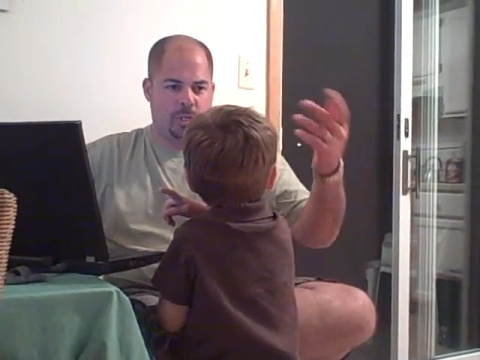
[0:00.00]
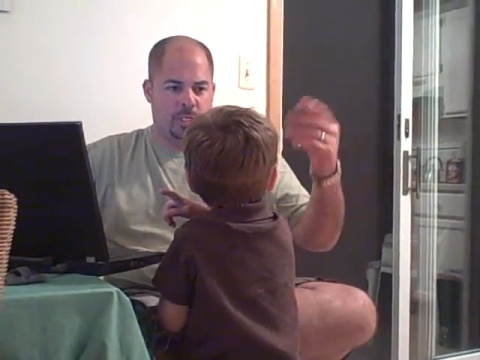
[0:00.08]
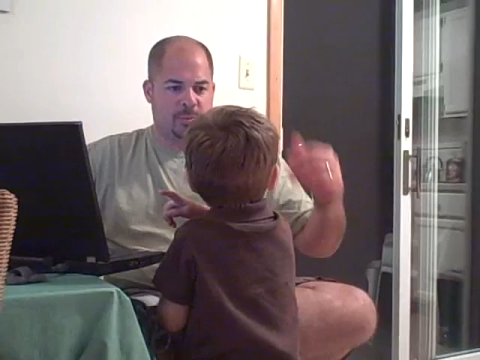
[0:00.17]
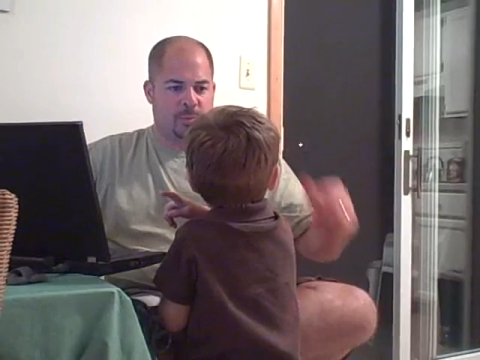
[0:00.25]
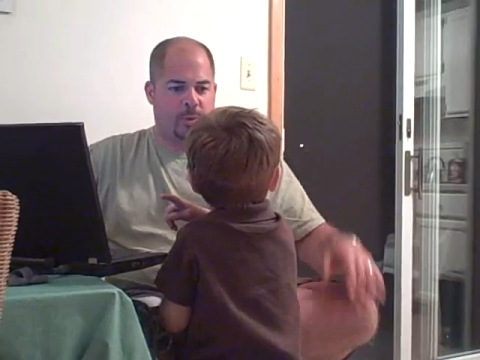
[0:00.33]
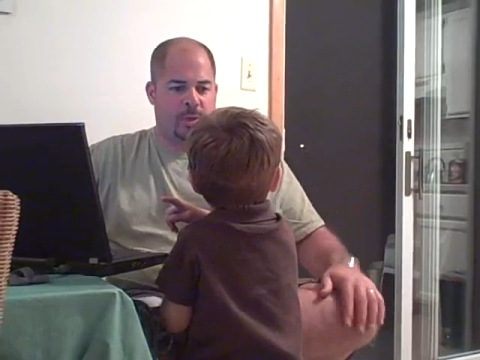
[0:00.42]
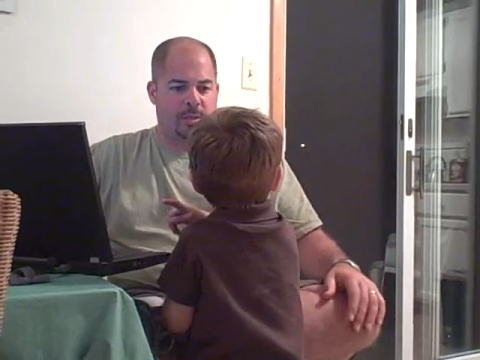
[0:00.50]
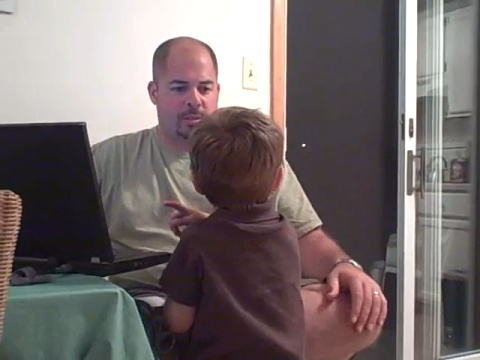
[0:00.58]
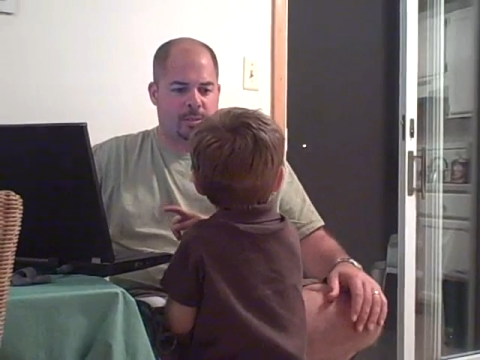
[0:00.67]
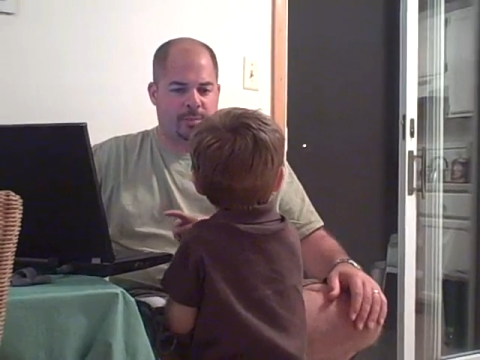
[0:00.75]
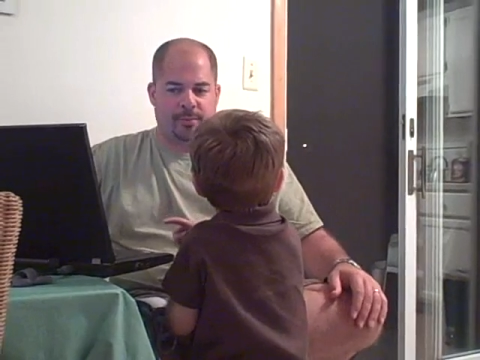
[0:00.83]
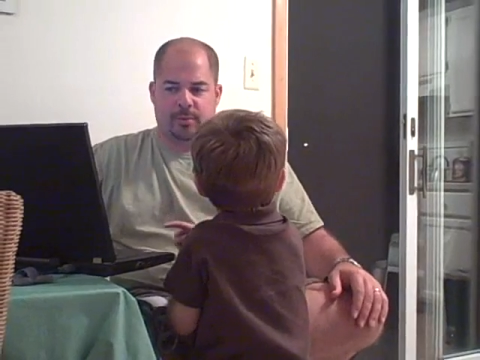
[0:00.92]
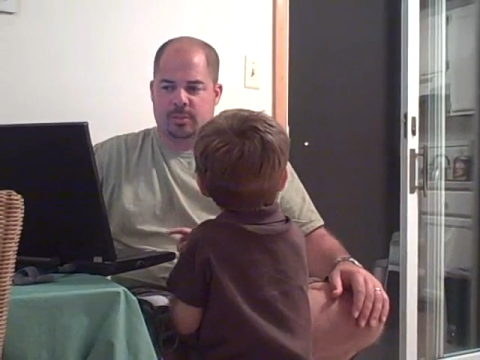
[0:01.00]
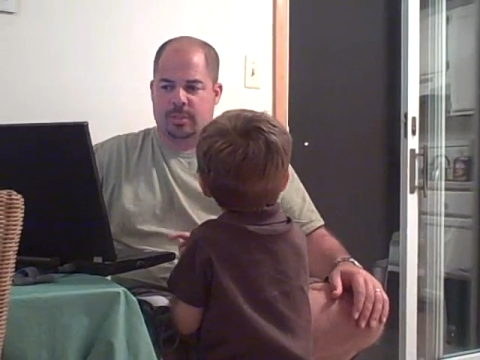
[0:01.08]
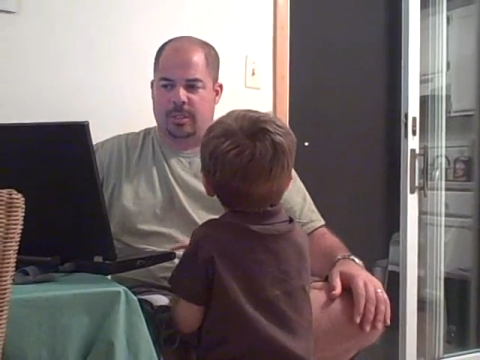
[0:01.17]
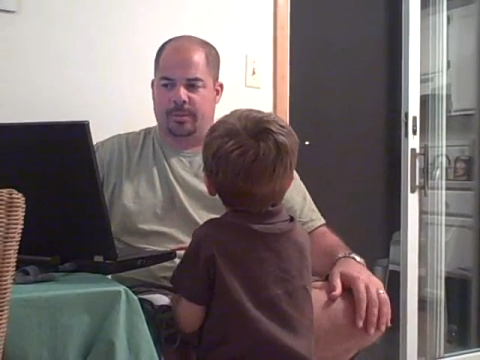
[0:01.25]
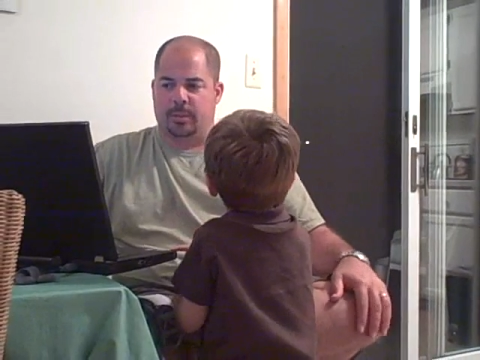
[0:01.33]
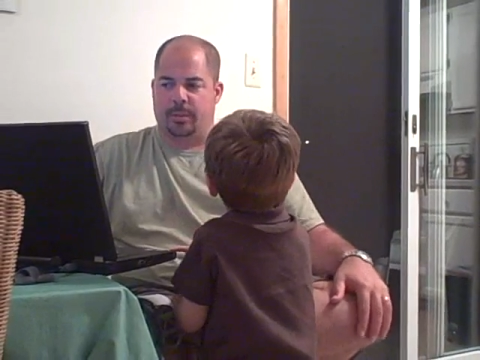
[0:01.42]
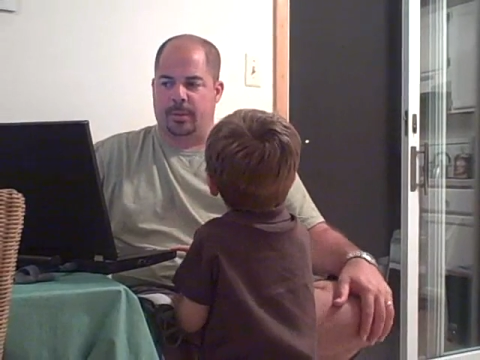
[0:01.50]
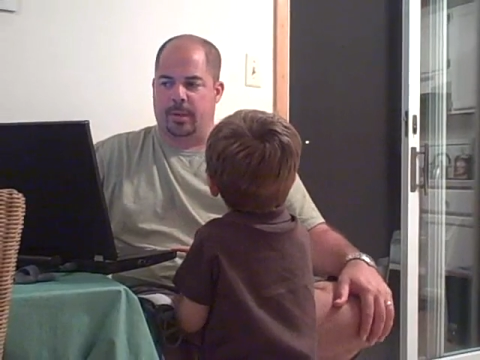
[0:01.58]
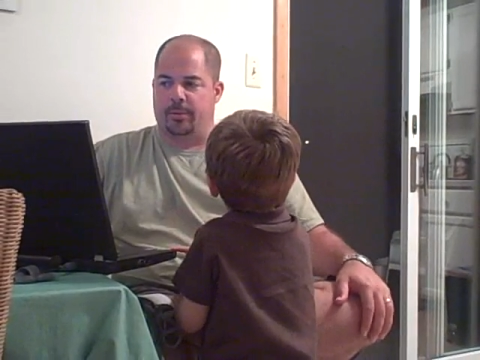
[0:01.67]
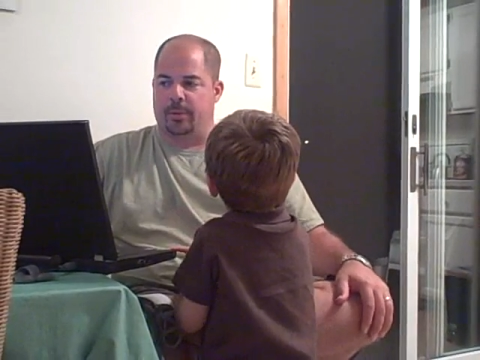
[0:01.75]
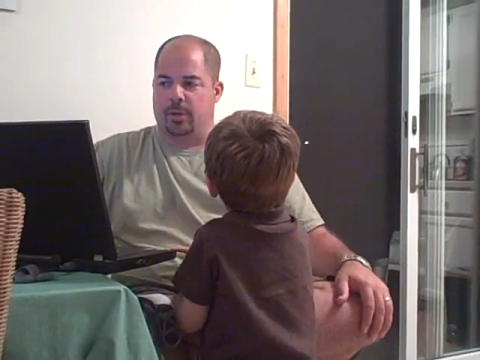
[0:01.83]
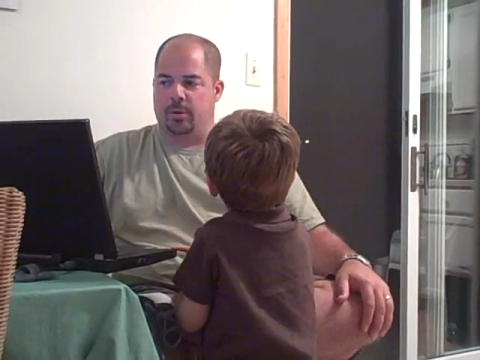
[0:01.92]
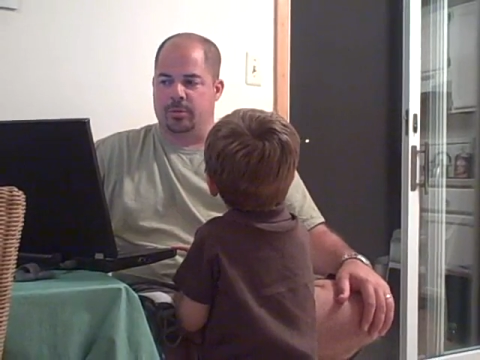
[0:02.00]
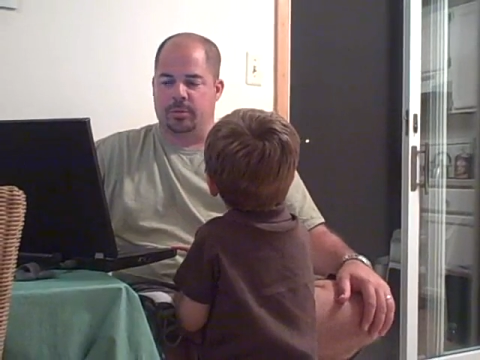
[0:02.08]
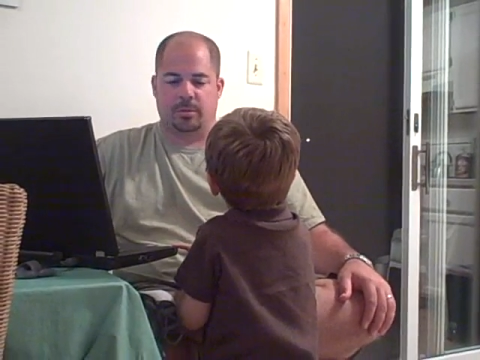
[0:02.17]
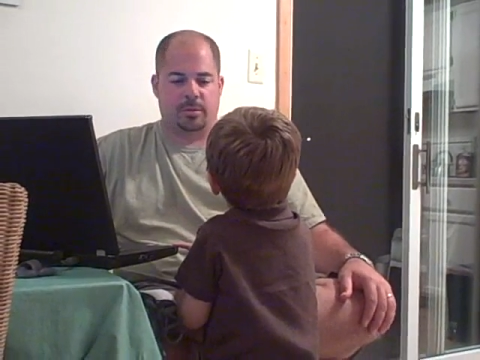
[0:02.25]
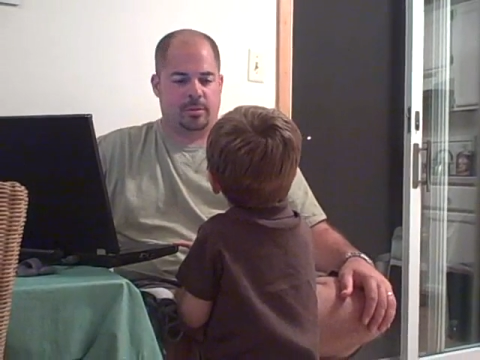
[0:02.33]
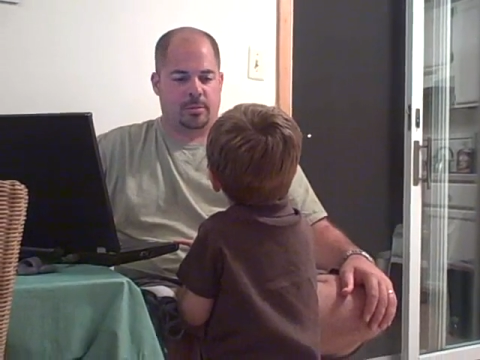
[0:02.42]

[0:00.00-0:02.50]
Chase him away. See if you let me know how it goes.